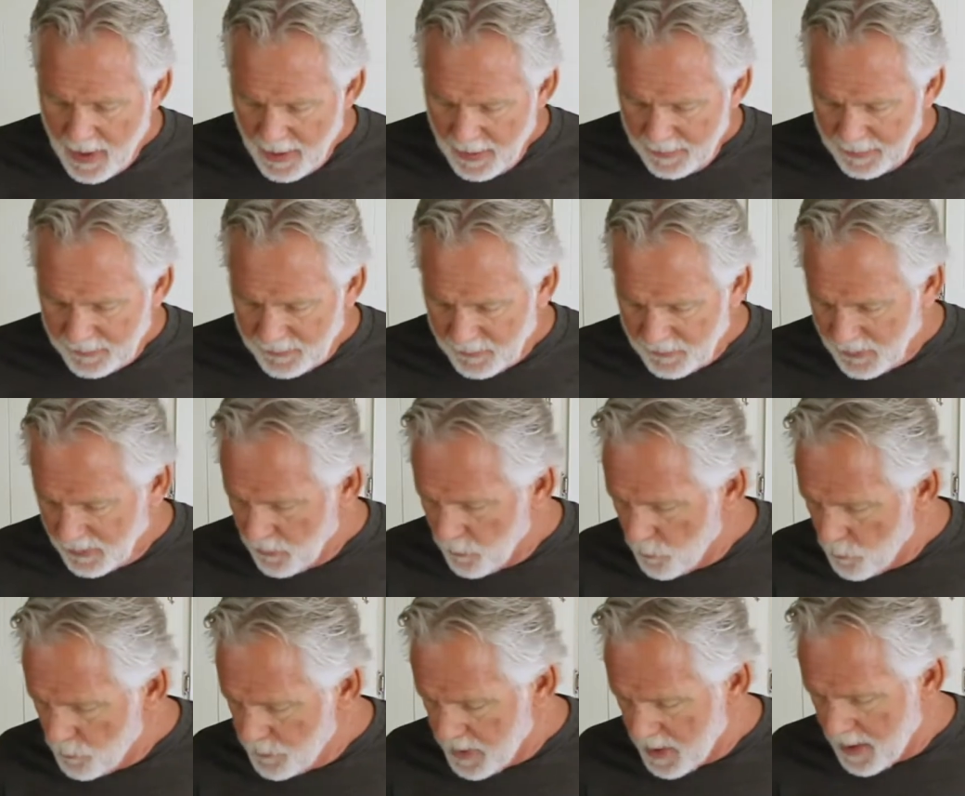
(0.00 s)
this is an
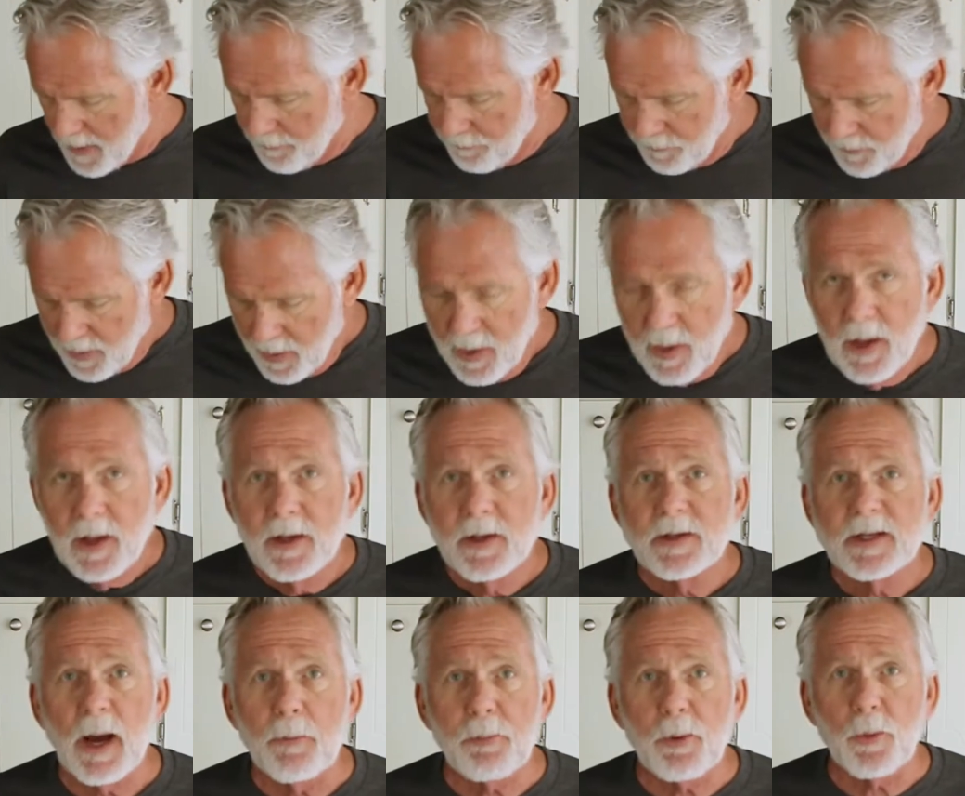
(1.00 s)
old
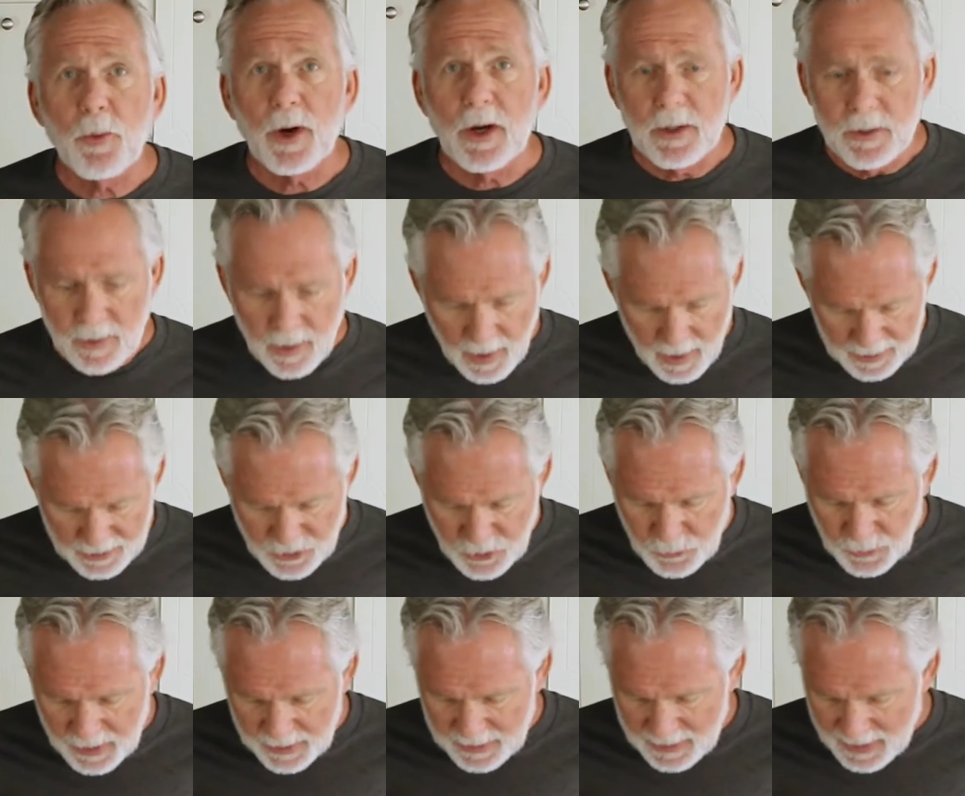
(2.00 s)
Tupperware
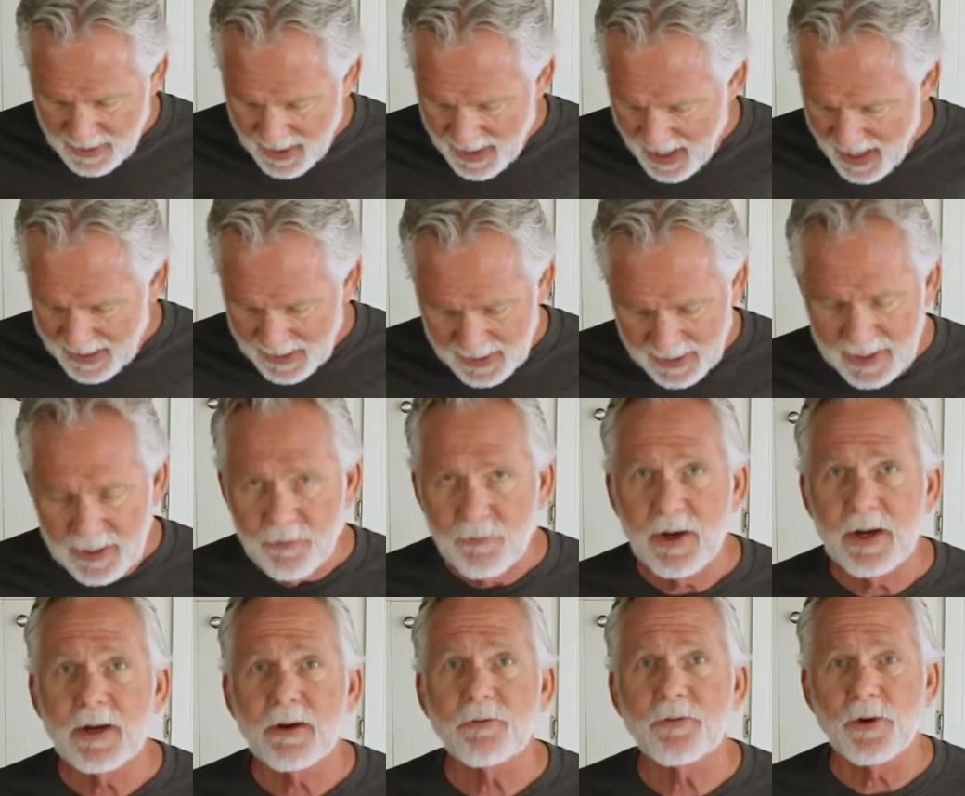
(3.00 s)
unit that I had laying
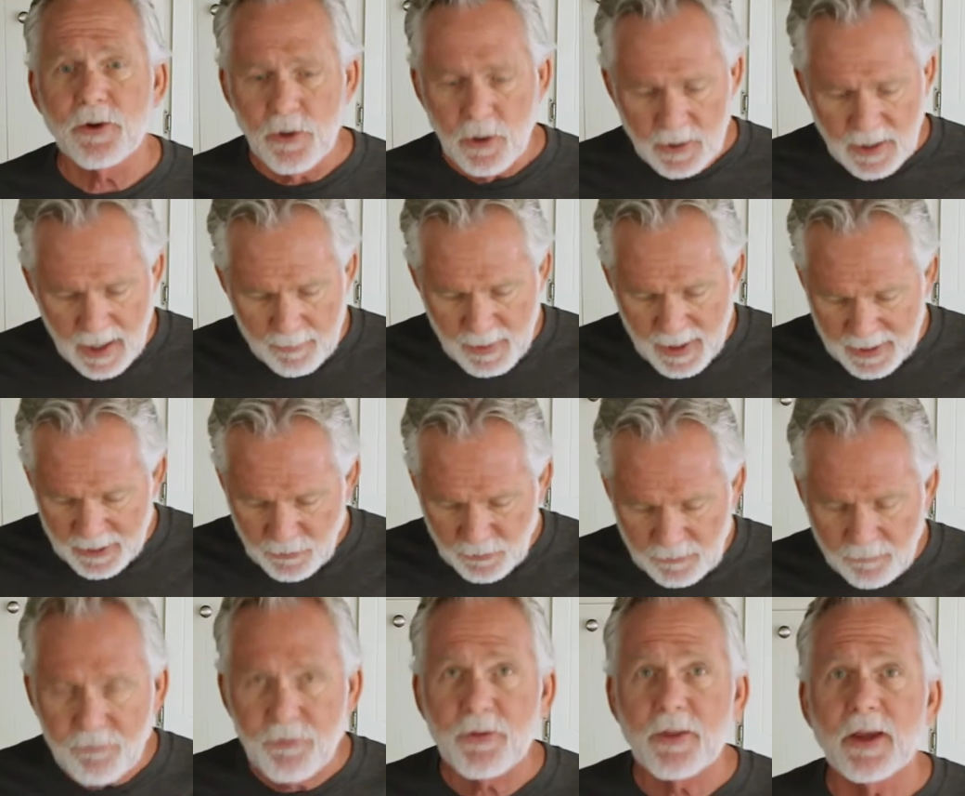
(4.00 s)
around here for a long time. I use
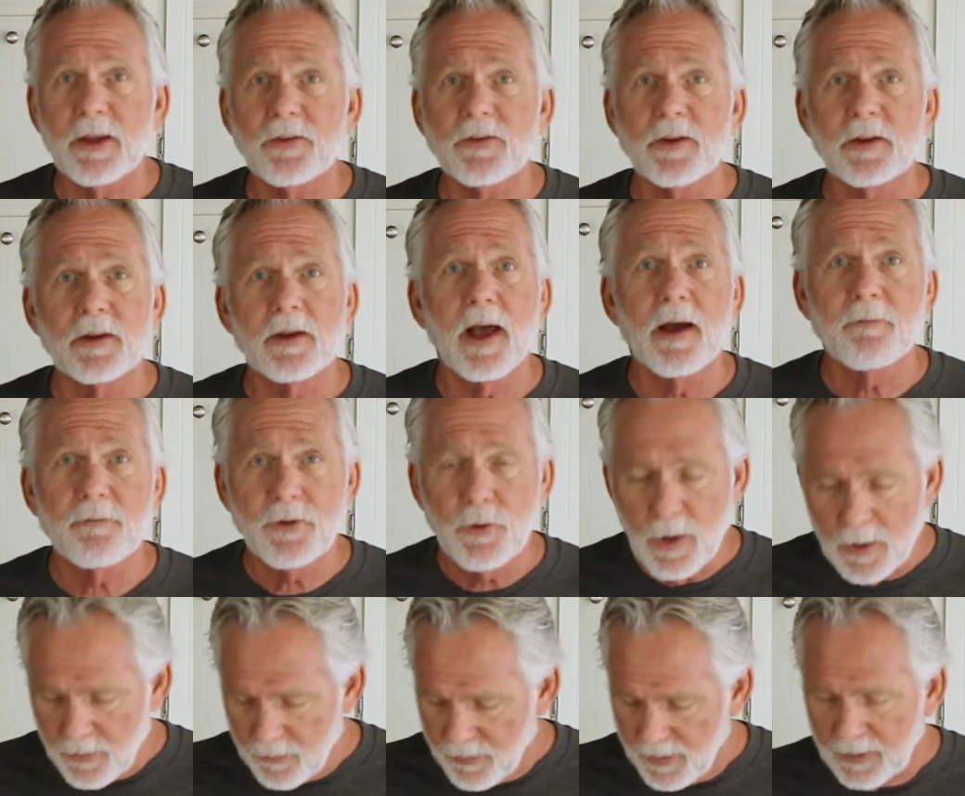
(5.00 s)
it for this and a few
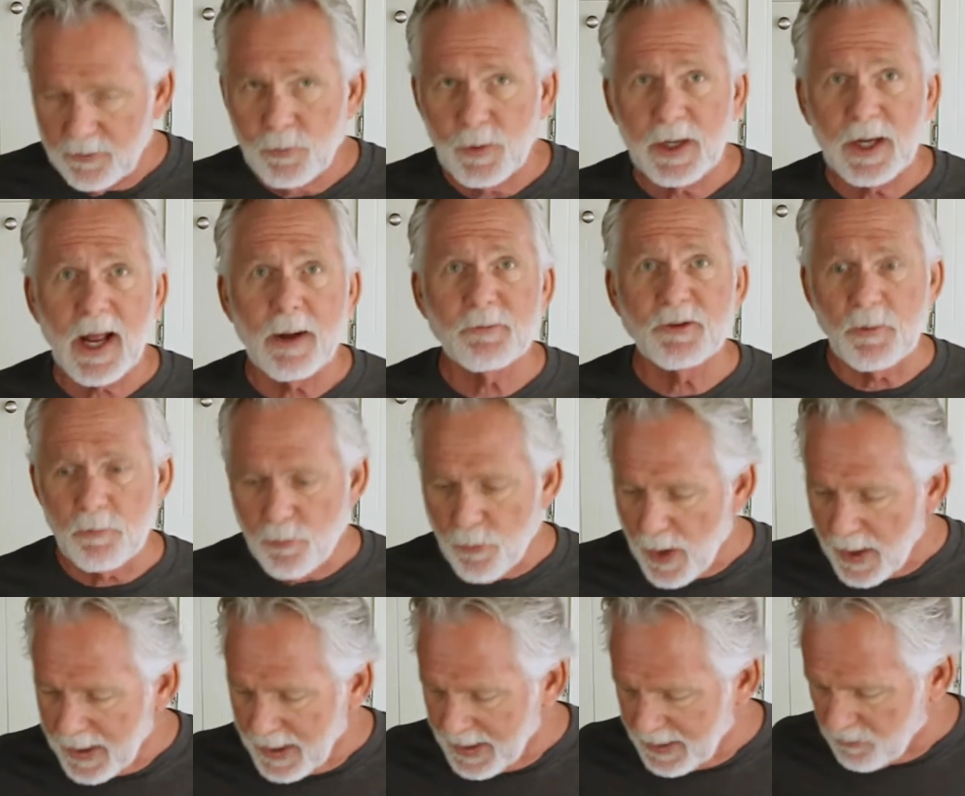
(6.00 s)
other things. When it comes to
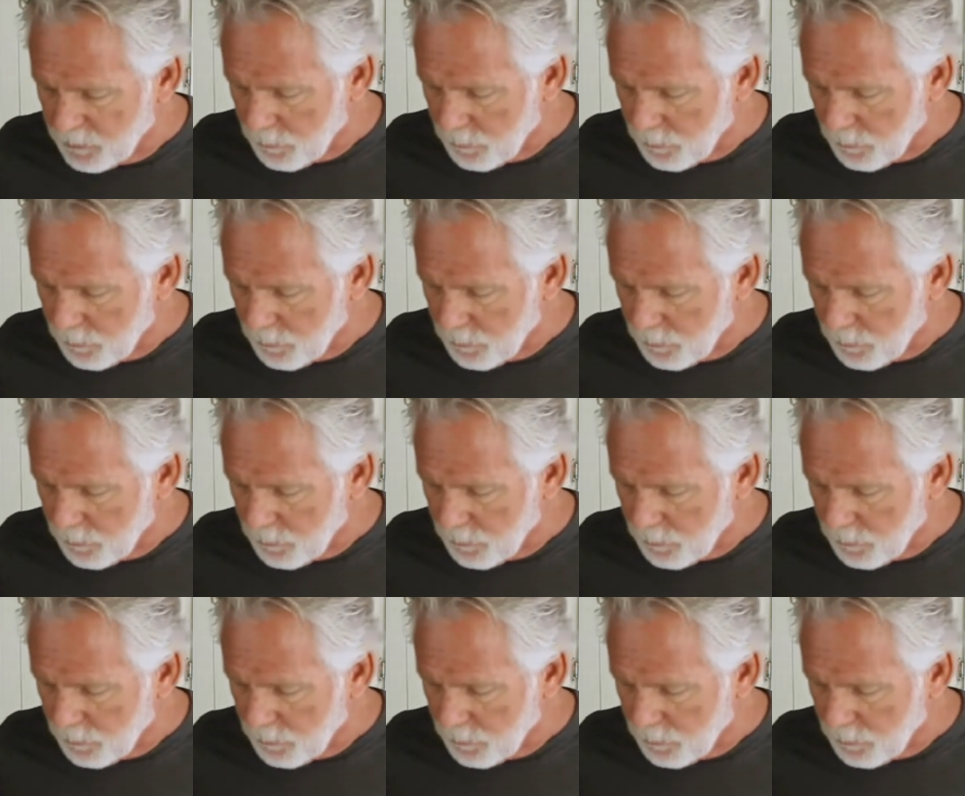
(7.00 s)
breading, it's